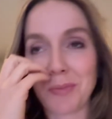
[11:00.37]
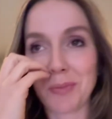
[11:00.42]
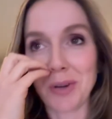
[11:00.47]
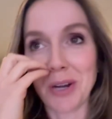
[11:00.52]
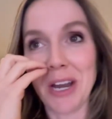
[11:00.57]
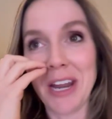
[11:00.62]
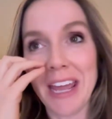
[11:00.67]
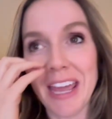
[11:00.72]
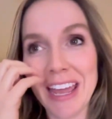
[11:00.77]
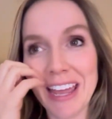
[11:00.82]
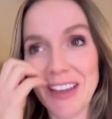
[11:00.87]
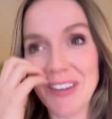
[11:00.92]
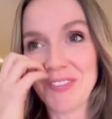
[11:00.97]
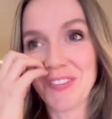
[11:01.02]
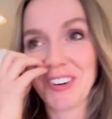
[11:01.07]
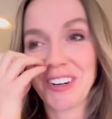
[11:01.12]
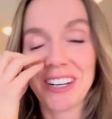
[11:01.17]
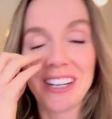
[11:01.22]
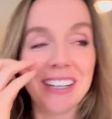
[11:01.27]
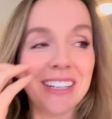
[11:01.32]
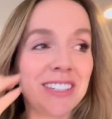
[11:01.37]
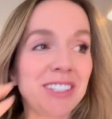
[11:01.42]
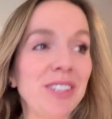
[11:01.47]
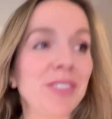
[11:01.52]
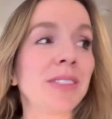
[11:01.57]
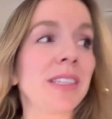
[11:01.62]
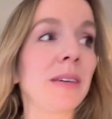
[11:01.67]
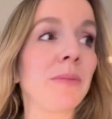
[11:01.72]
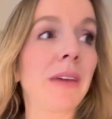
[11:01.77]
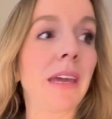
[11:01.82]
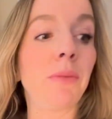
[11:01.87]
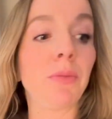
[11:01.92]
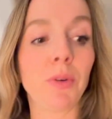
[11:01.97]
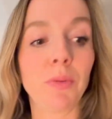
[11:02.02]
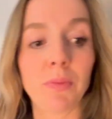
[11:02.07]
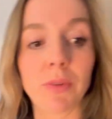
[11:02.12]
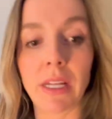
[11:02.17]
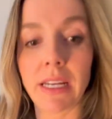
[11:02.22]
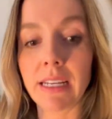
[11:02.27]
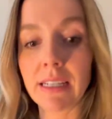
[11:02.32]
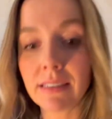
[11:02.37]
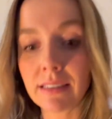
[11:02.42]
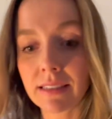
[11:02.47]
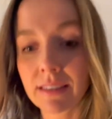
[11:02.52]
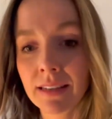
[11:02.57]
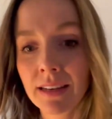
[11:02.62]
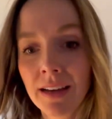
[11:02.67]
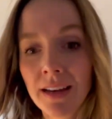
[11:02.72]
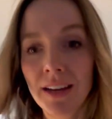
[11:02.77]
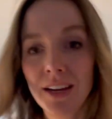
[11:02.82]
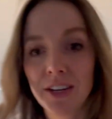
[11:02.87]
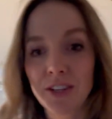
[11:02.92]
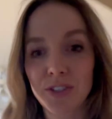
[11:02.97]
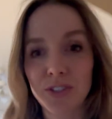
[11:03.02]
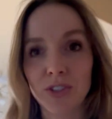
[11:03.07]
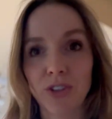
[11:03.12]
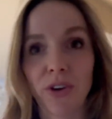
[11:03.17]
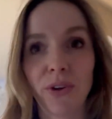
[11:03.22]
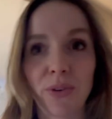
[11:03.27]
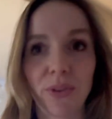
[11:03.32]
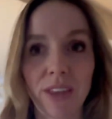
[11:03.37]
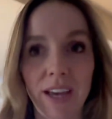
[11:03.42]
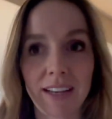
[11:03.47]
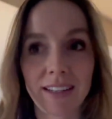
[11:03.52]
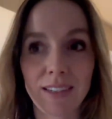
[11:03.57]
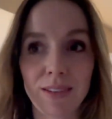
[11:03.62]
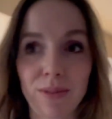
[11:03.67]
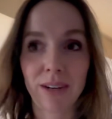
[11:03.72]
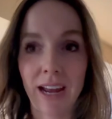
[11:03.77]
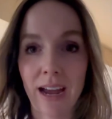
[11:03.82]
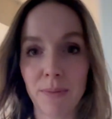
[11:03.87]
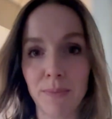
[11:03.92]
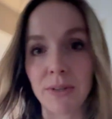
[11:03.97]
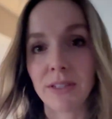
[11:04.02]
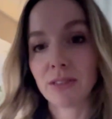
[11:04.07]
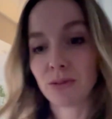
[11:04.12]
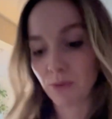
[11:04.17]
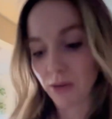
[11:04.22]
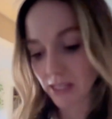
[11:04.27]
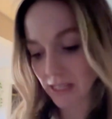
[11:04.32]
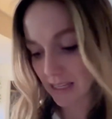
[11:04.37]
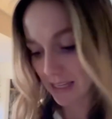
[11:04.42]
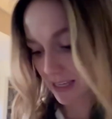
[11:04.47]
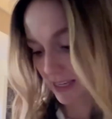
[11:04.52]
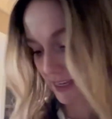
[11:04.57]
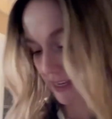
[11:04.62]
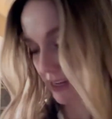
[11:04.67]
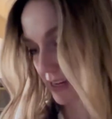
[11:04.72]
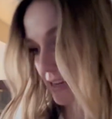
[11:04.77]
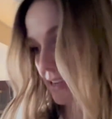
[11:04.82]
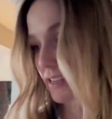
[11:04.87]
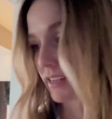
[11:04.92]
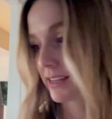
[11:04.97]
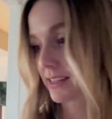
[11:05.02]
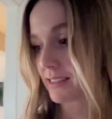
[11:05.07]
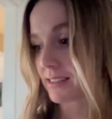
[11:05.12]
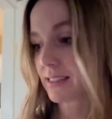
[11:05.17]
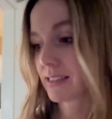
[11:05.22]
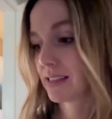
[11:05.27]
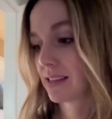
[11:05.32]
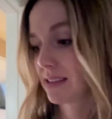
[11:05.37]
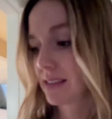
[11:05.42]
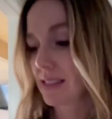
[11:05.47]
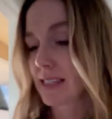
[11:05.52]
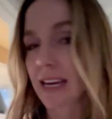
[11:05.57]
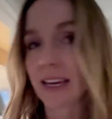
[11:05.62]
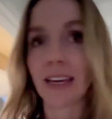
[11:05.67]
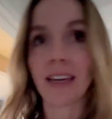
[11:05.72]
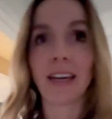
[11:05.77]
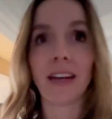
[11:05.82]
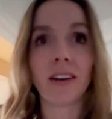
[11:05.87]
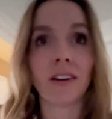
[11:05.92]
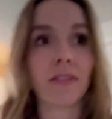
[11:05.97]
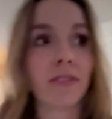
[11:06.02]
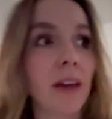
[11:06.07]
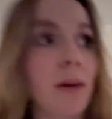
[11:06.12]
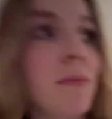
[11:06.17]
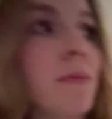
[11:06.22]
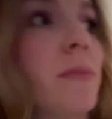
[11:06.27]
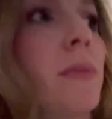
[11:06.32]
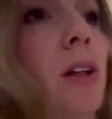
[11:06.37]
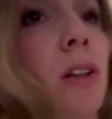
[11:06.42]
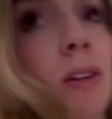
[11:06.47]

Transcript: pretty, pretty into using paper plates. So that's happens when he is taking care of them. A